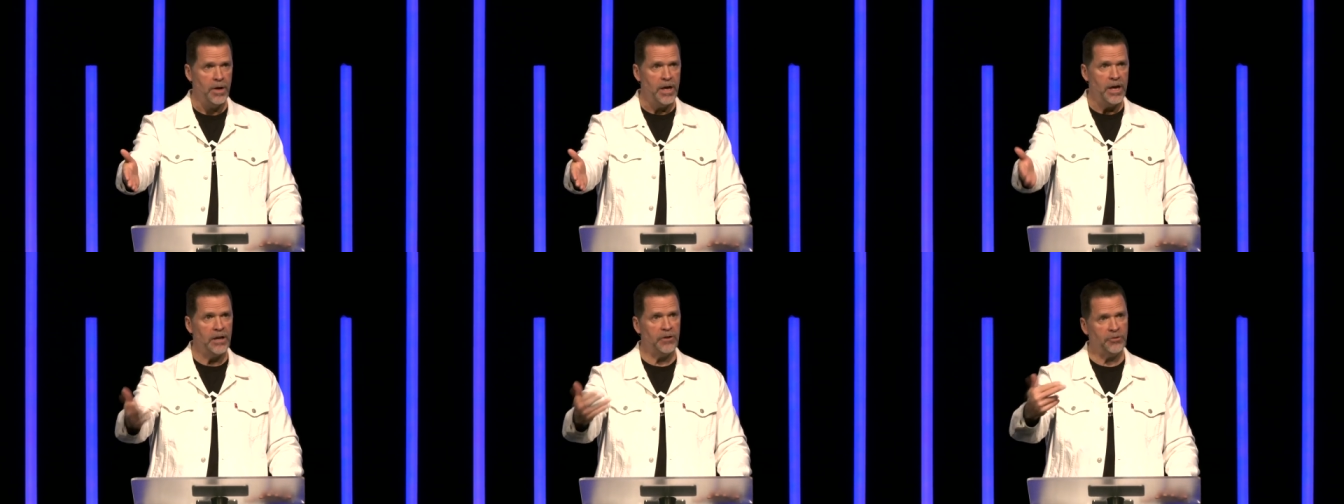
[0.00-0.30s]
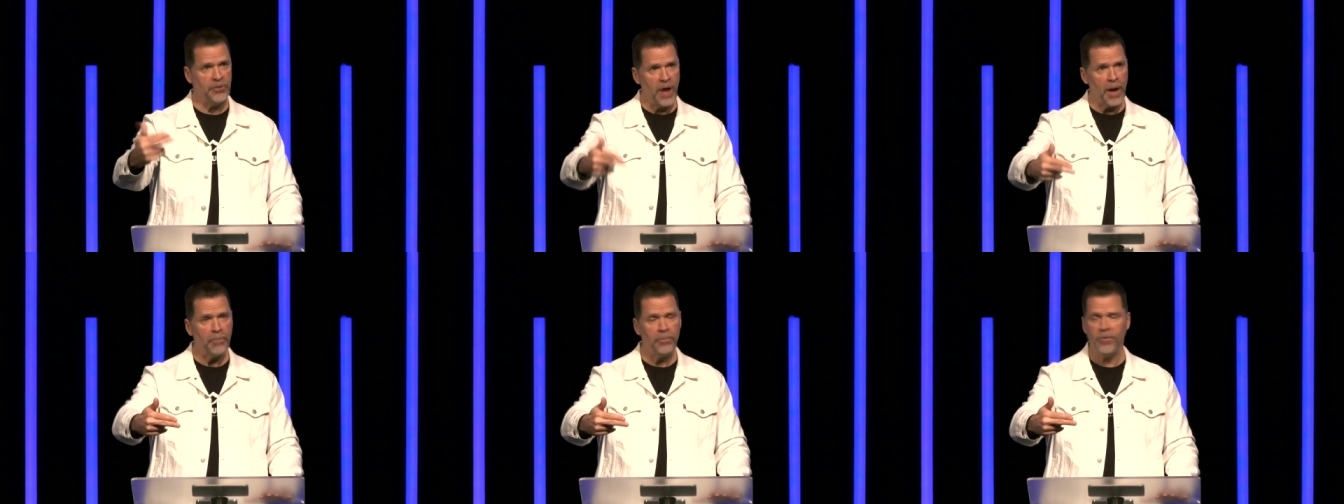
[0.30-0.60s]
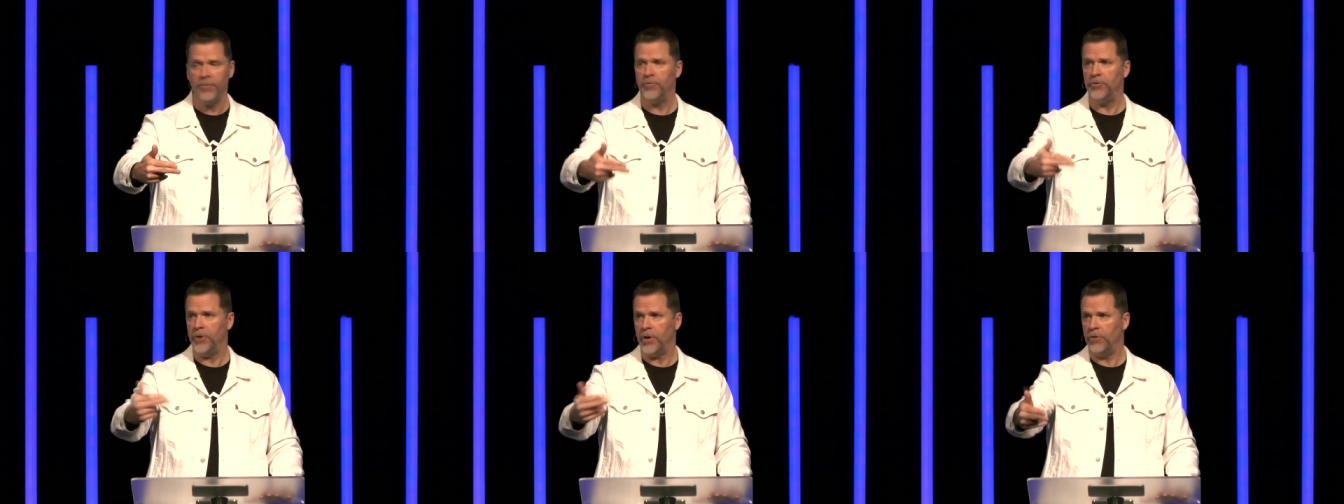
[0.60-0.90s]

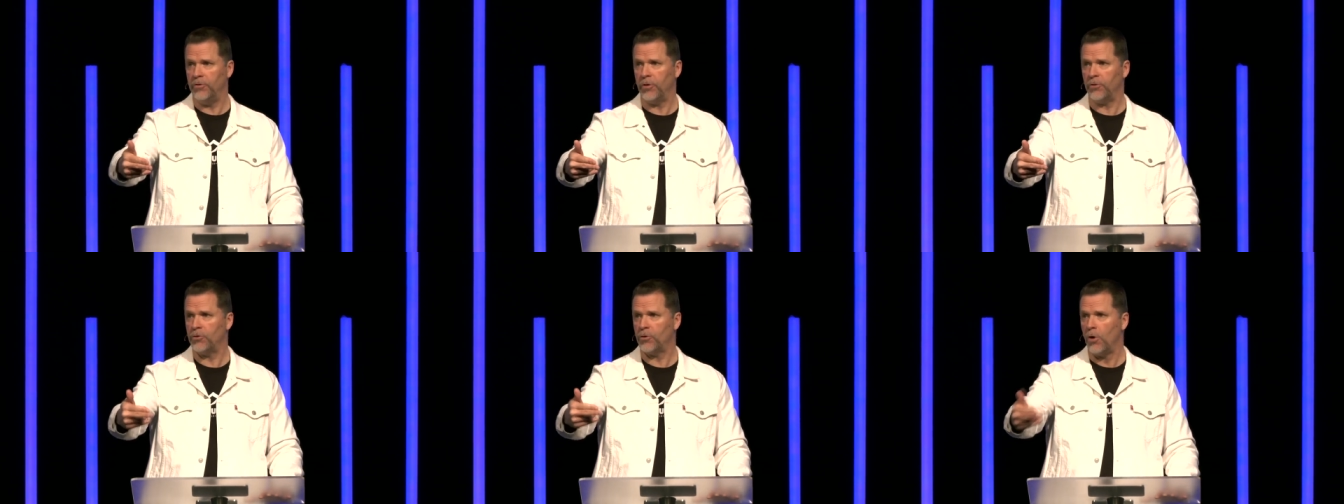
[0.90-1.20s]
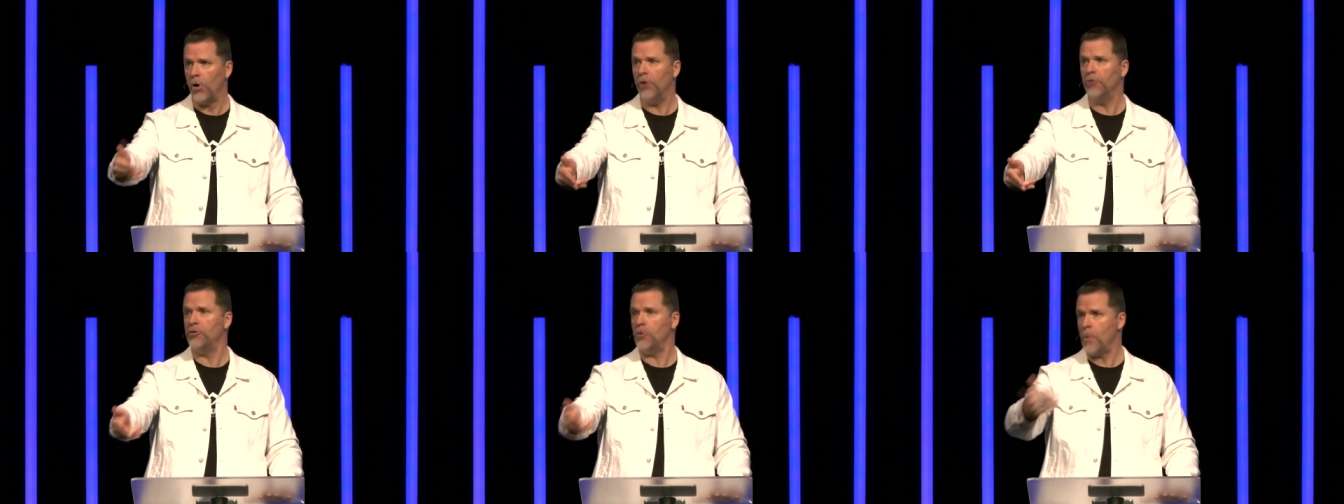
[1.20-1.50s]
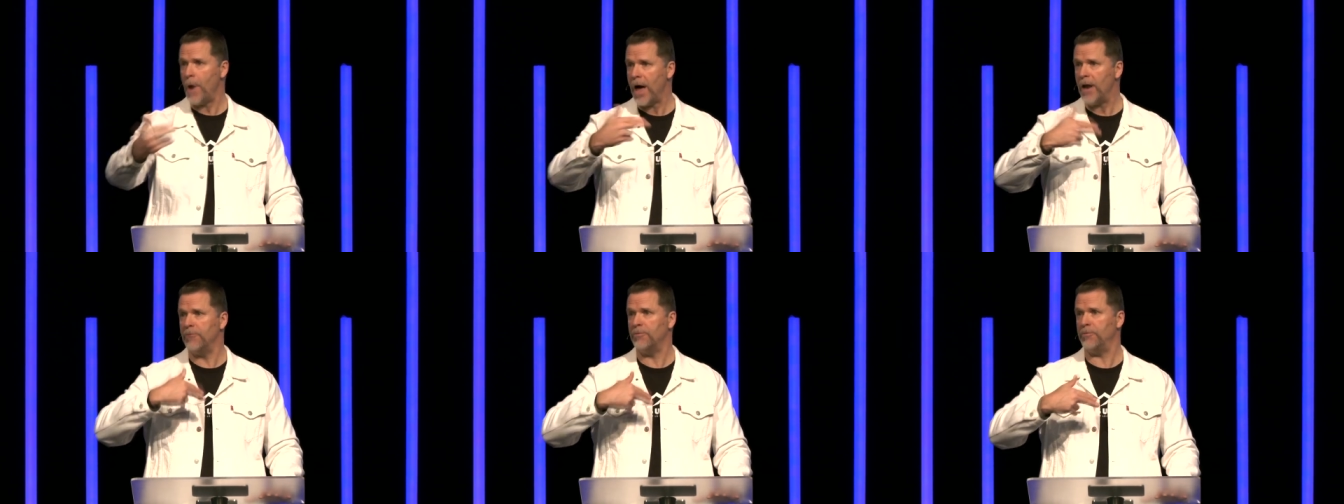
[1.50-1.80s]
except if Jesus calls
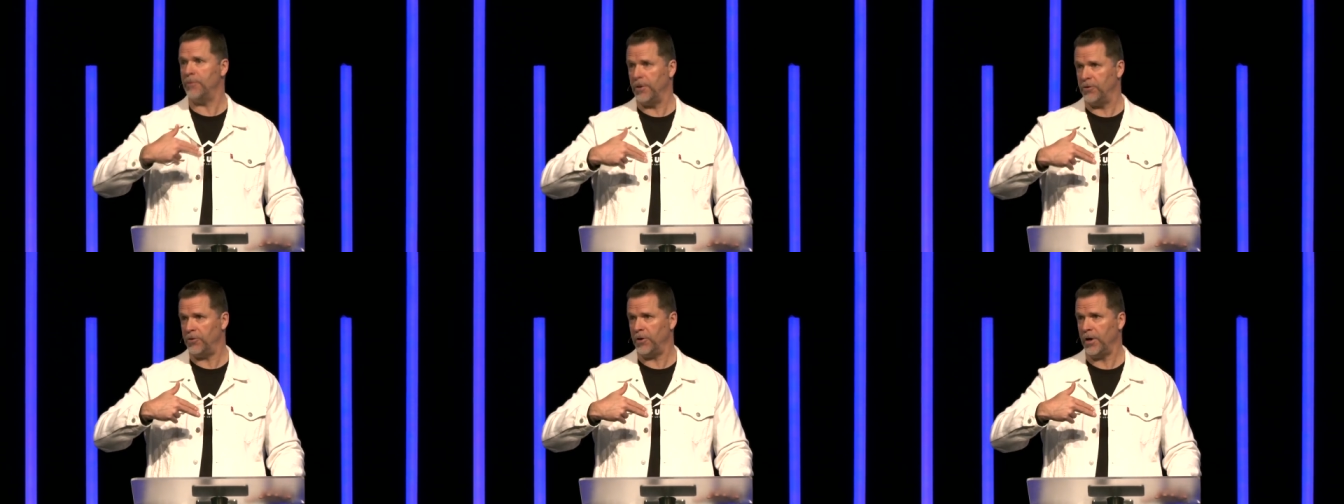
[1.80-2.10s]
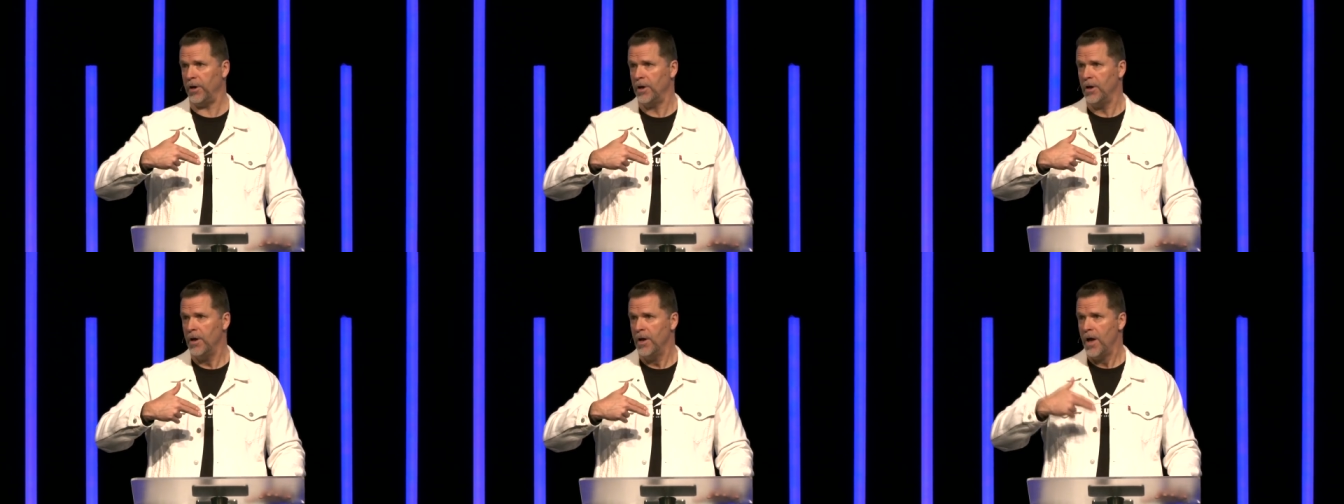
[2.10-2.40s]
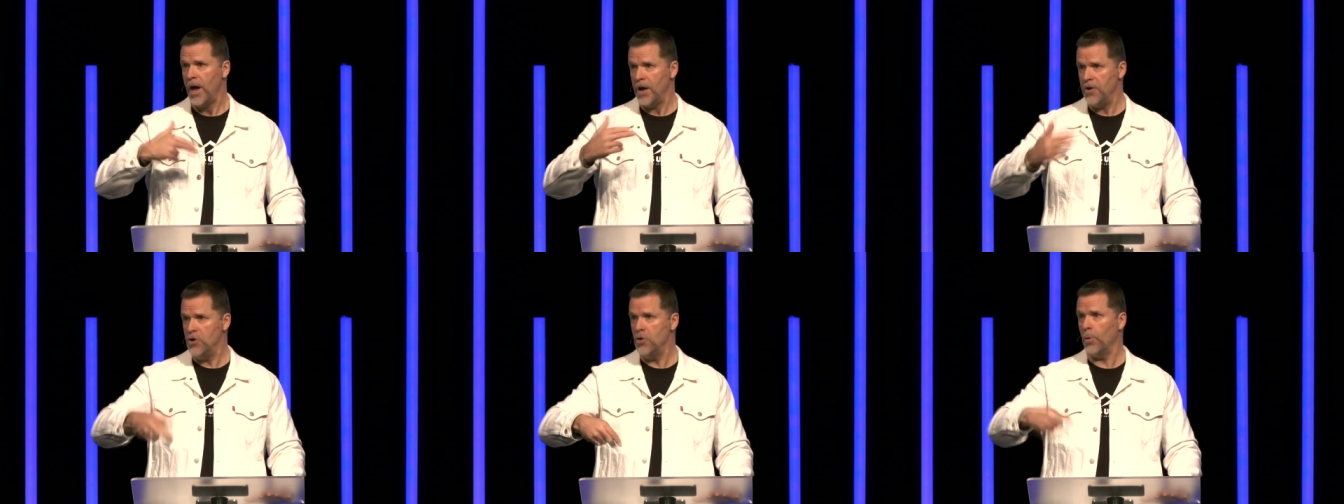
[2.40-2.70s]
you out of fishing
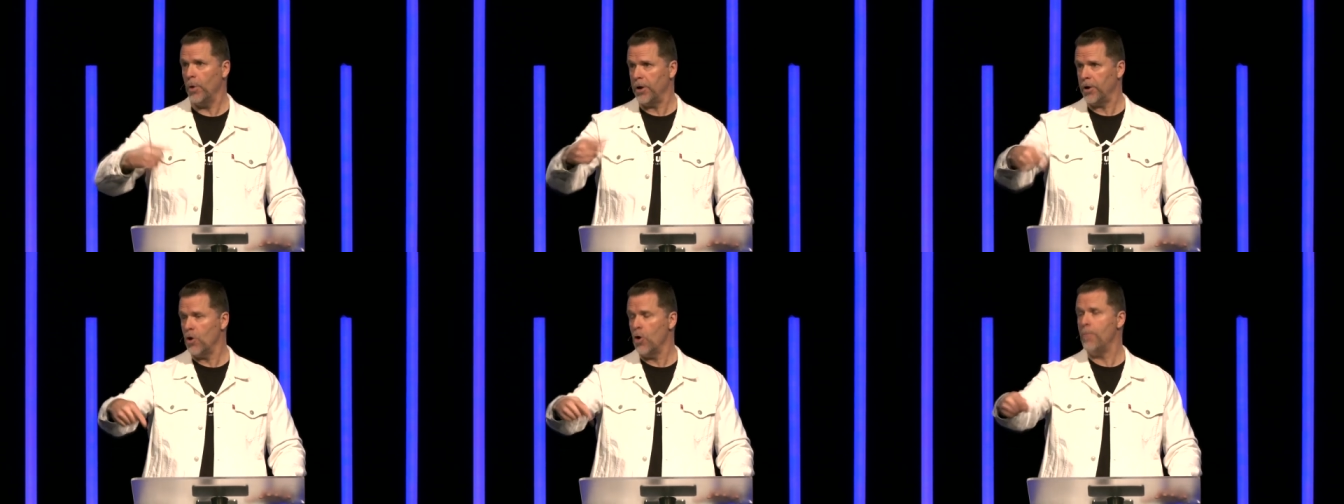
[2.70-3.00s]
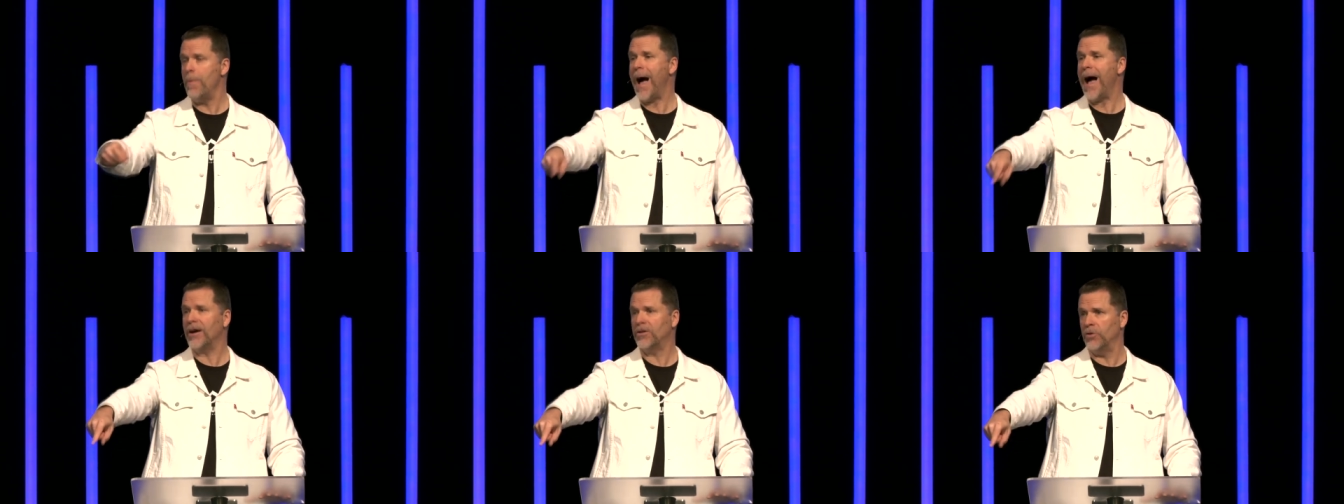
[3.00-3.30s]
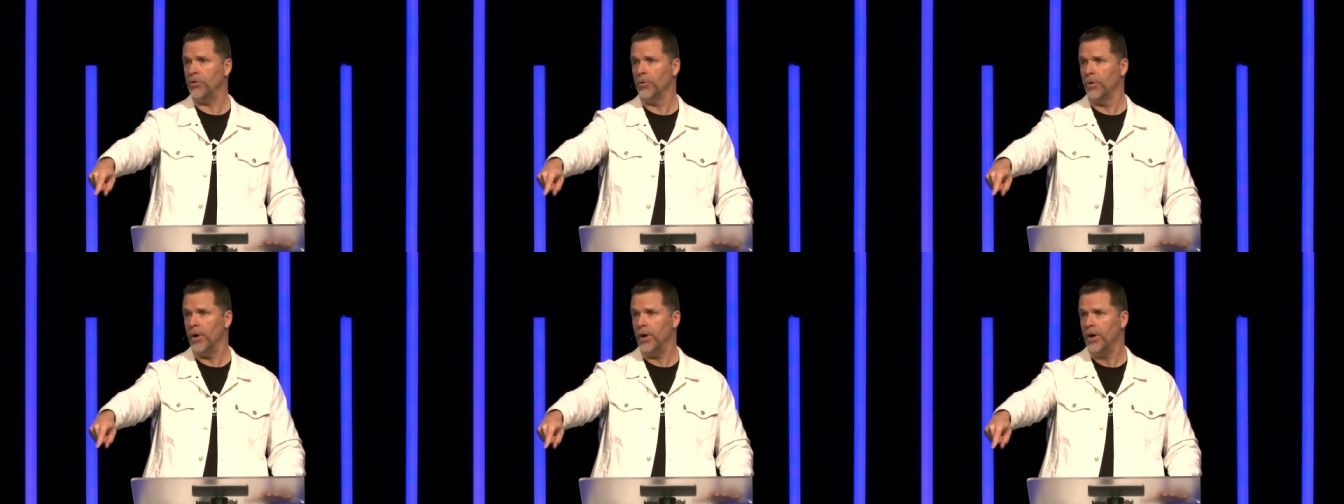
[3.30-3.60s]
and you want to go back
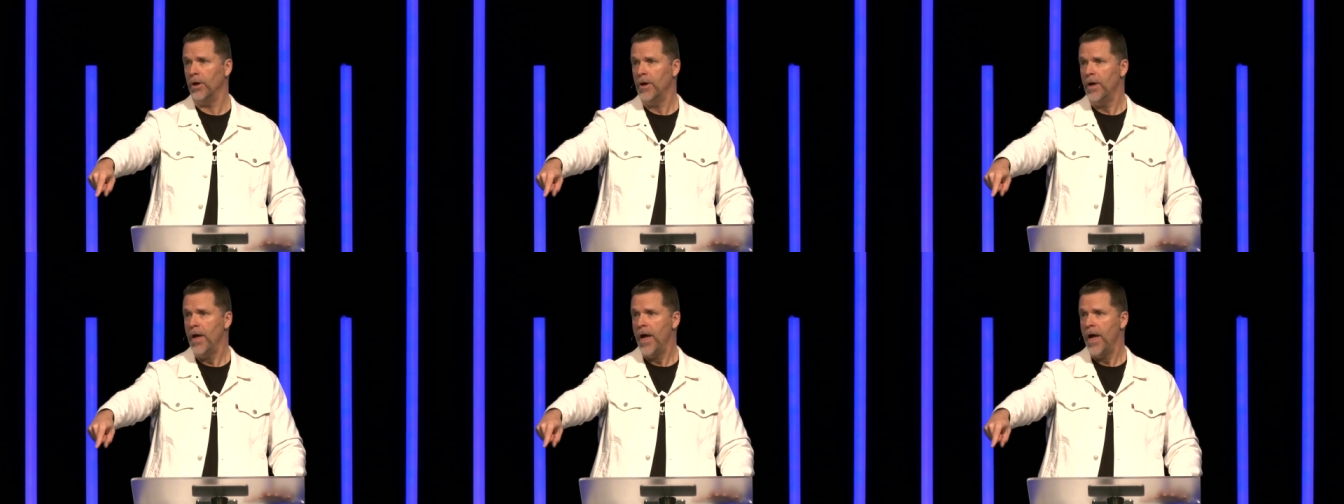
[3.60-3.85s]
to it.